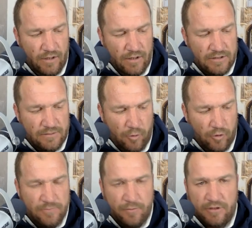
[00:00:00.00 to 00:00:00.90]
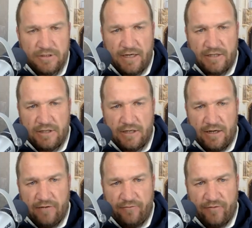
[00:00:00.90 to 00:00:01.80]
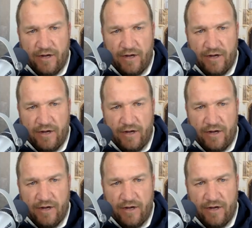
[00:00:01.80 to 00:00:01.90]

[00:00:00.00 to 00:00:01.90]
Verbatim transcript: sports books actually i love